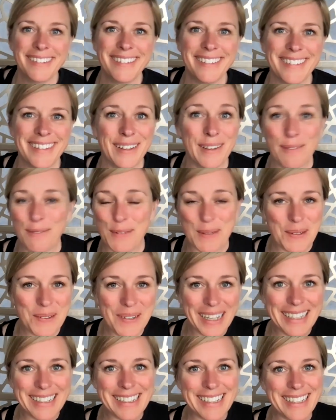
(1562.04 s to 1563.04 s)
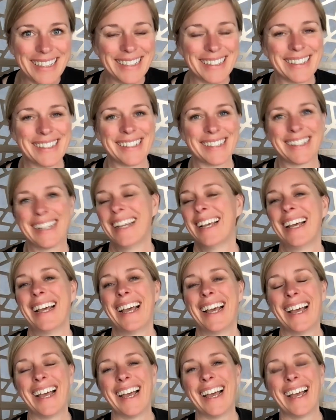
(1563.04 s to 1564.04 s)
You have no ideas.
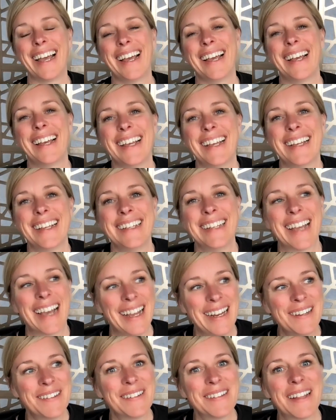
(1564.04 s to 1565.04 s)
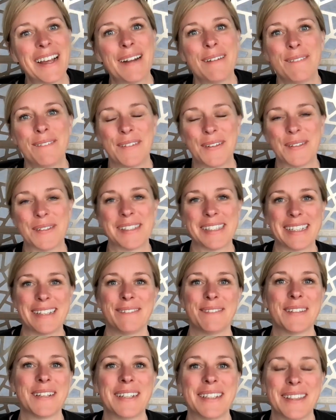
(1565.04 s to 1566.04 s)
And I know a lot of folks that
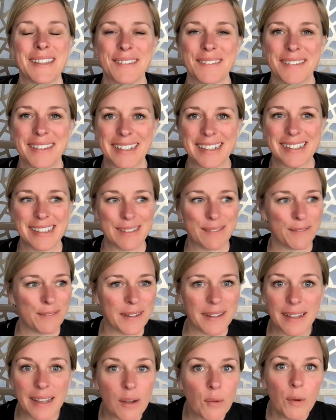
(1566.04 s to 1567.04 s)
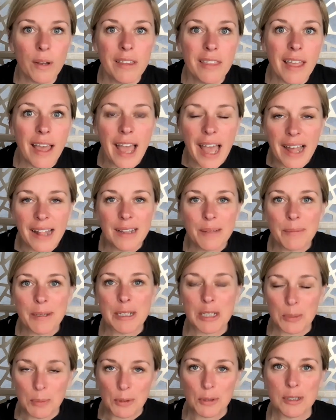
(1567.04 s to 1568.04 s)
have gone through this and felt like, what the hell am
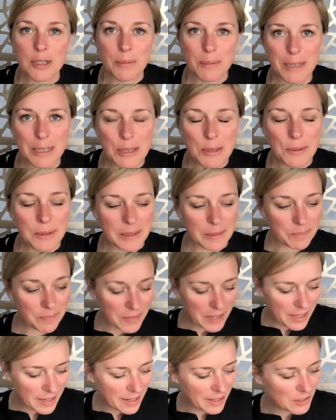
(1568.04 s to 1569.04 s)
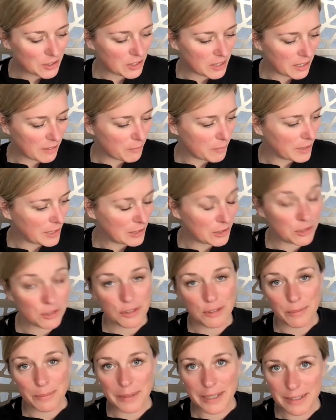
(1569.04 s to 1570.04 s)
I supposed to be doing? And I actually have many
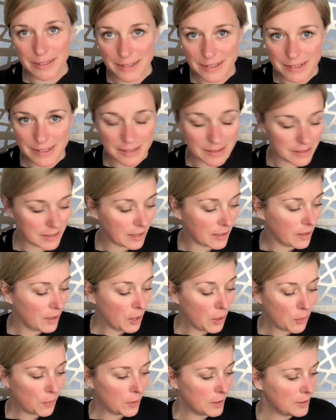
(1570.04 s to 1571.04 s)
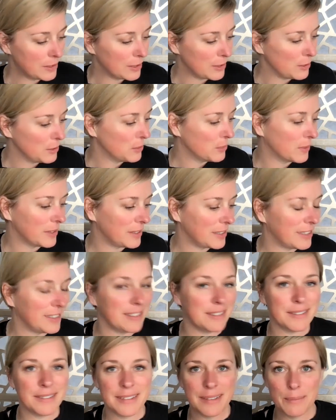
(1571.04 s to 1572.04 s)
journal pages that say what to do, what to
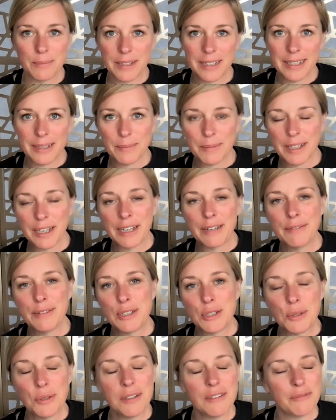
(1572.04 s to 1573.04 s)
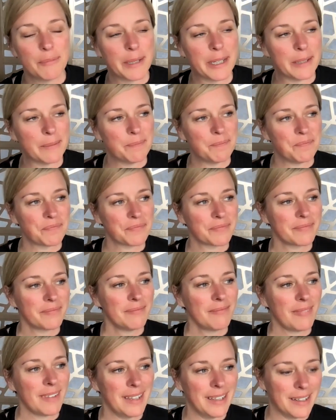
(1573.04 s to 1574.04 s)
do. And it became kind of a joke of mine.
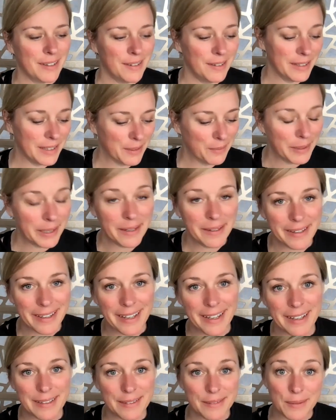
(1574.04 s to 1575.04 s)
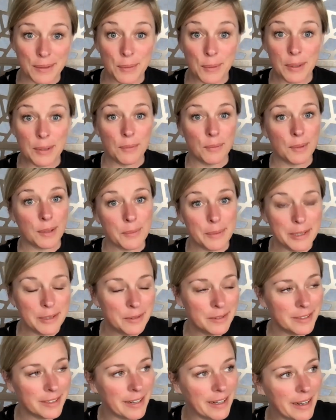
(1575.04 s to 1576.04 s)
Here we are again. What are we
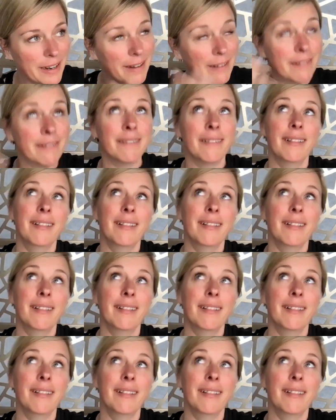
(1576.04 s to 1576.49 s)
doing today?